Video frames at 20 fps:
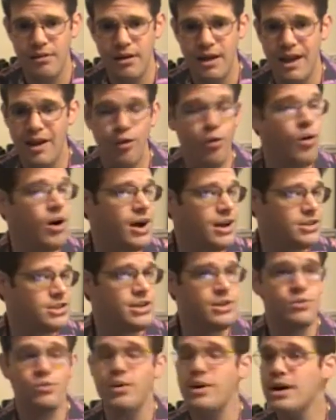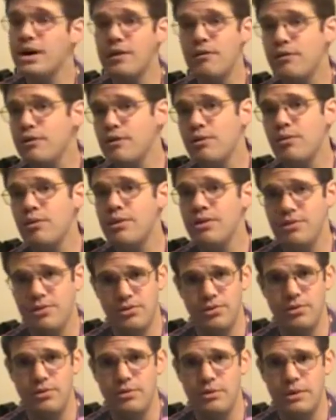and watch it whenever you want to.